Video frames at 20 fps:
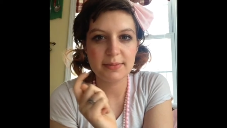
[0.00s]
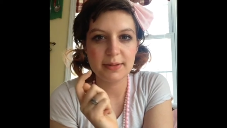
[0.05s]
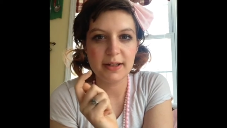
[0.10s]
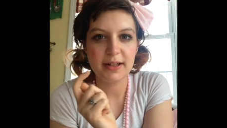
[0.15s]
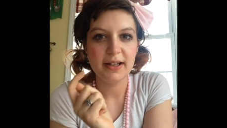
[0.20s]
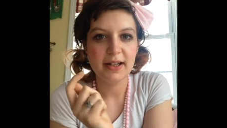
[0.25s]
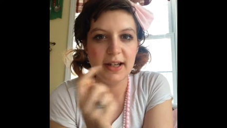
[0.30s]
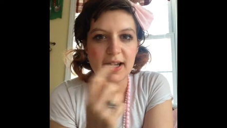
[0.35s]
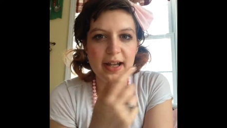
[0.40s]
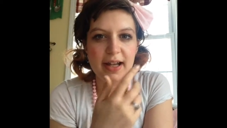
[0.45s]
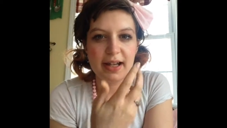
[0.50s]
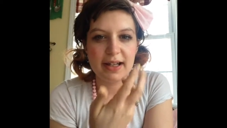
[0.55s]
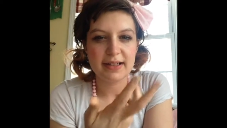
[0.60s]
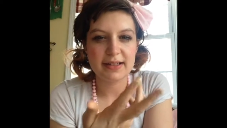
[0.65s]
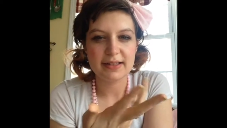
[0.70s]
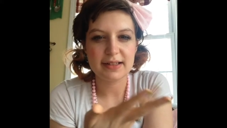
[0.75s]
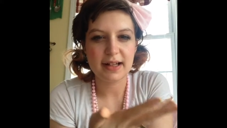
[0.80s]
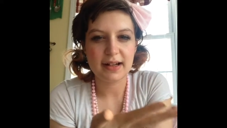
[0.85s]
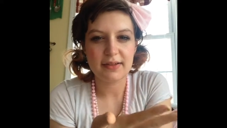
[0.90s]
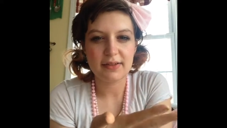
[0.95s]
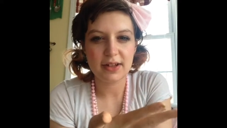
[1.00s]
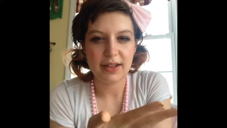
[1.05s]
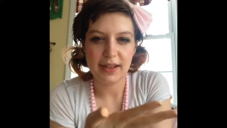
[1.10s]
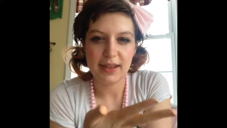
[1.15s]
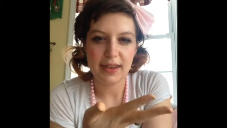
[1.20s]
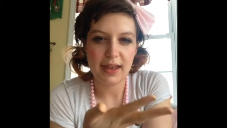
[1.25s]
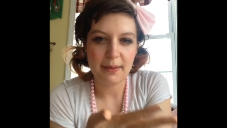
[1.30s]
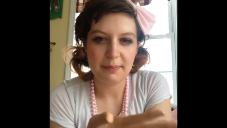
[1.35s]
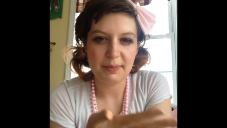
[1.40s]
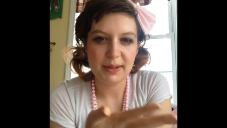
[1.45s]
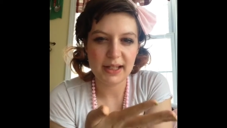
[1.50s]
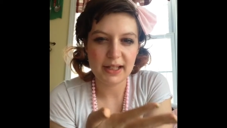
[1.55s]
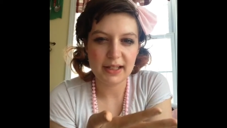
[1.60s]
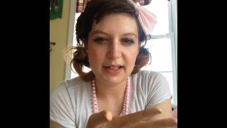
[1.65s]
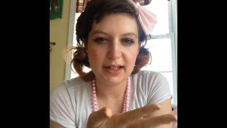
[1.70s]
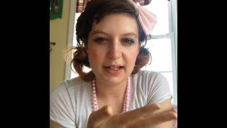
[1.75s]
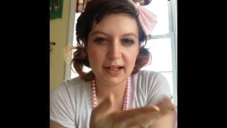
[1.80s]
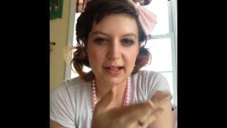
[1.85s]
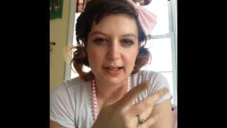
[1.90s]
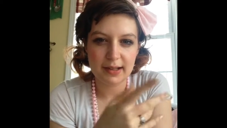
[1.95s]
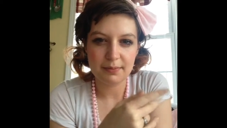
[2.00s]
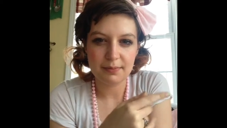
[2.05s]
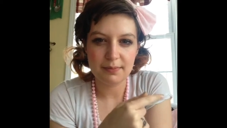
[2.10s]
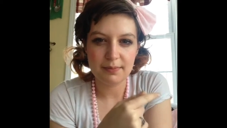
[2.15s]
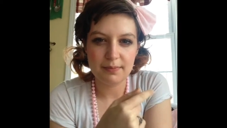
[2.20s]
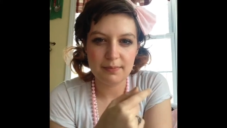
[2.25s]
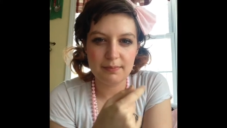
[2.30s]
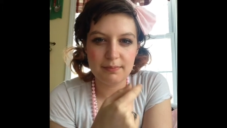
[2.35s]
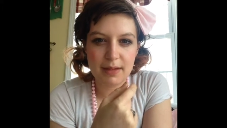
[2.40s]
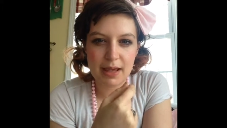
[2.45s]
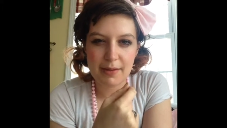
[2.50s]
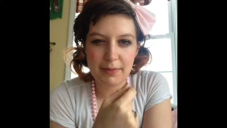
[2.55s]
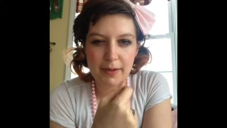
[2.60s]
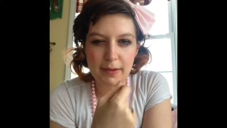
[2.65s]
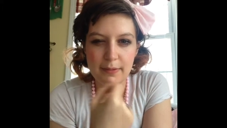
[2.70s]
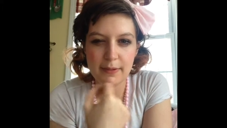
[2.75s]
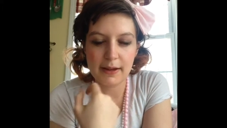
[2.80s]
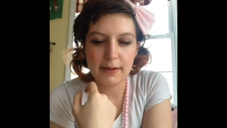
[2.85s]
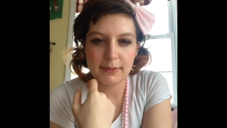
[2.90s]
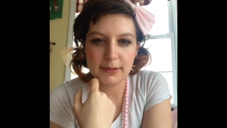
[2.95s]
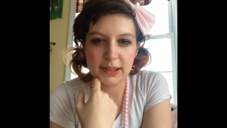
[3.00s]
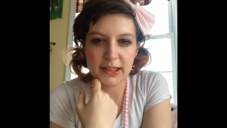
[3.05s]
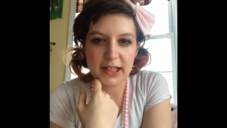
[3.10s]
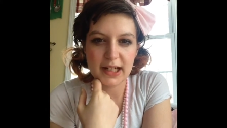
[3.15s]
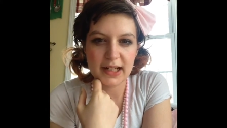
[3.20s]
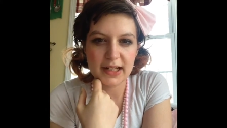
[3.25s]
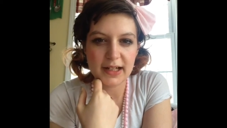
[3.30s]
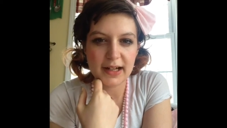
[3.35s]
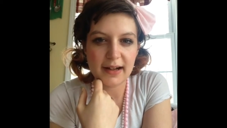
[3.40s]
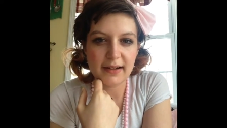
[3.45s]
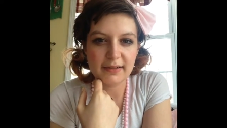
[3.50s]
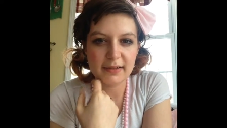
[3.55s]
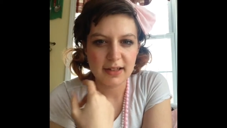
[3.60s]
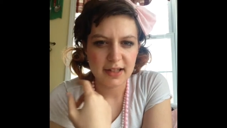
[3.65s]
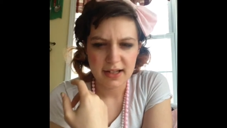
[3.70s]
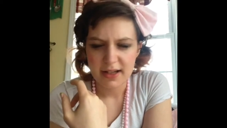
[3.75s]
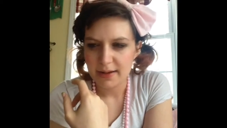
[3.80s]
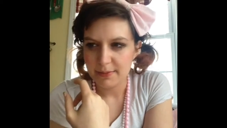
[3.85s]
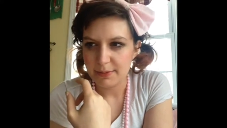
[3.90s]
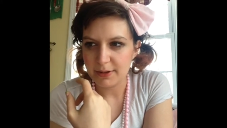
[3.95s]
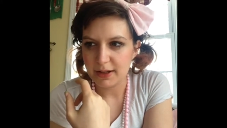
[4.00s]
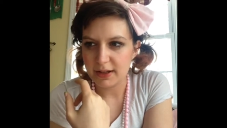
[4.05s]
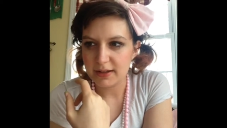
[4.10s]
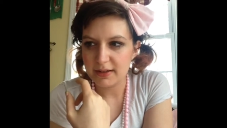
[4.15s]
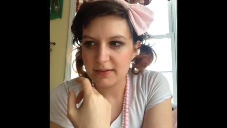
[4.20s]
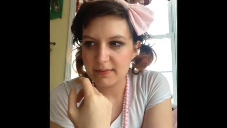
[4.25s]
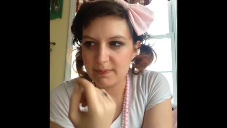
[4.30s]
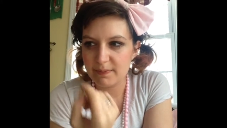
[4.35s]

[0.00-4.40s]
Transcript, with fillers: but it's not really that big and I could maybe be able to get it out. But